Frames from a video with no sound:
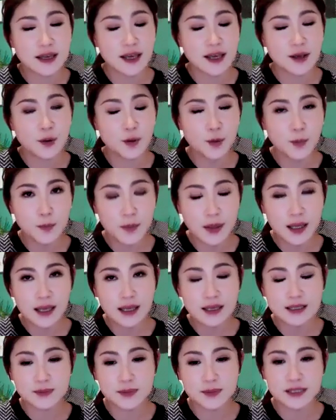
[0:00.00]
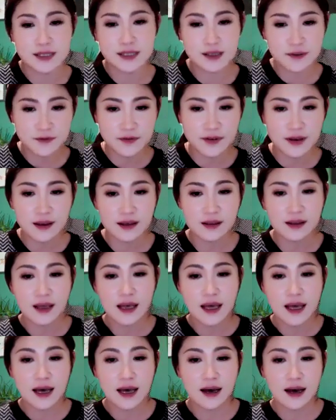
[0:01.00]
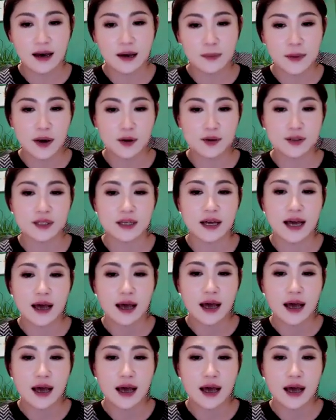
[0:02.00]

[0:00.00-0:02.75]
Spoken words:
Can you be specific about